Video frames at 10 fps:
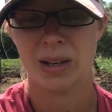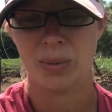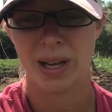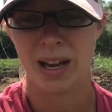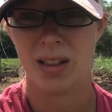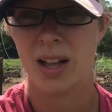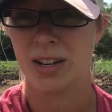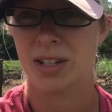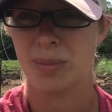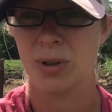We had a lot
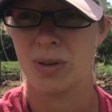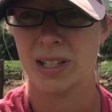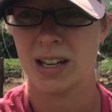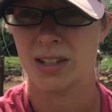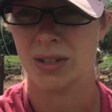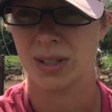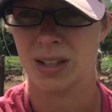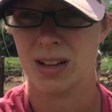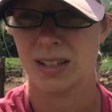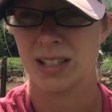of trouble going down into his
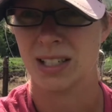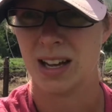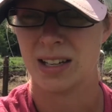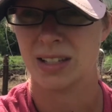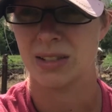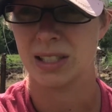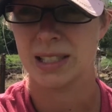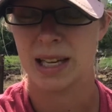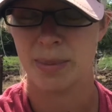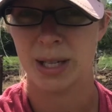lungs and not into his
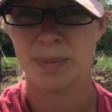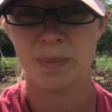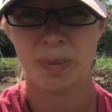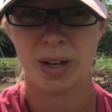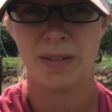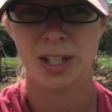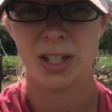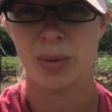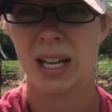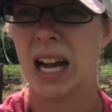stomach, but
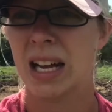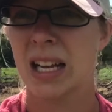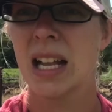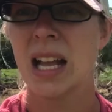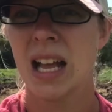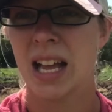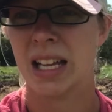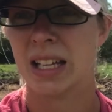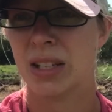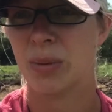eventually we got it,
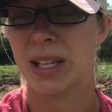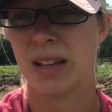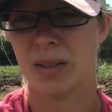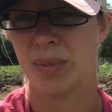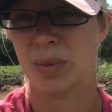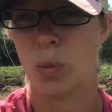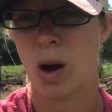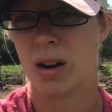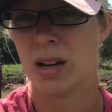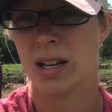and we gave him some
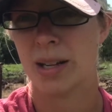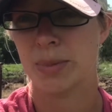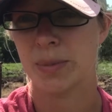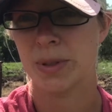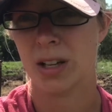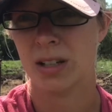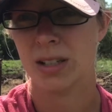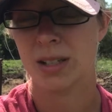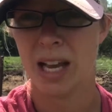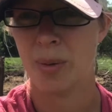water and Epsom
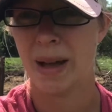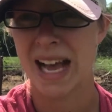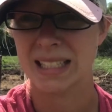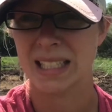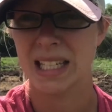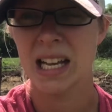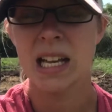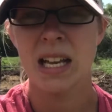salts to help pass it.